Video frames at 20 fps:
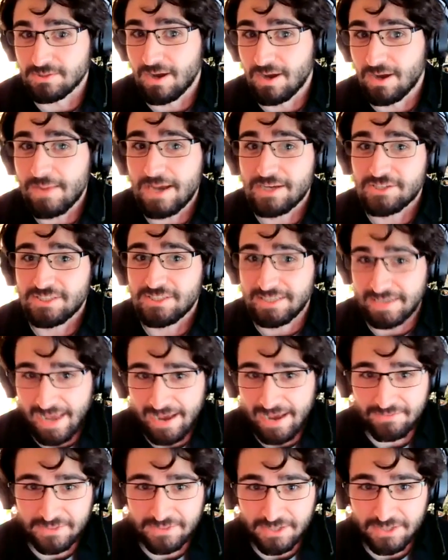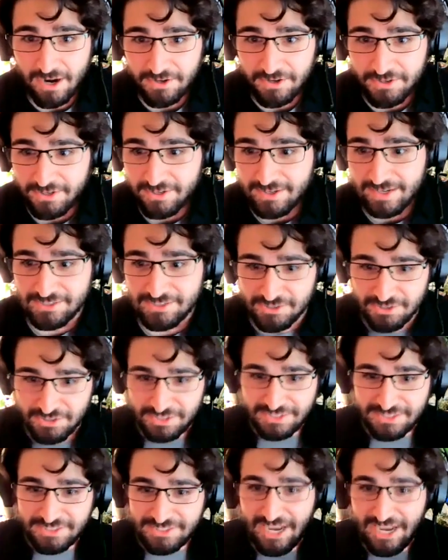So I'm actually an avid gardener, as you
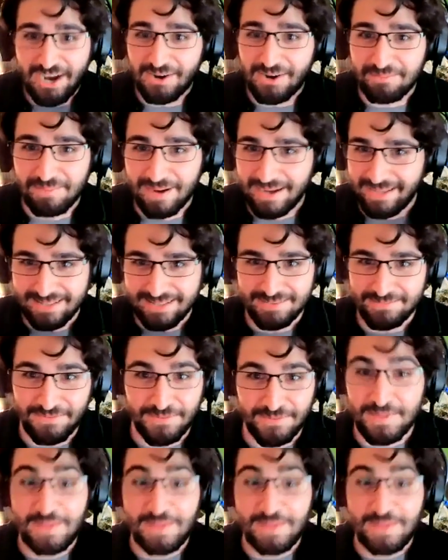can tell by the yeah.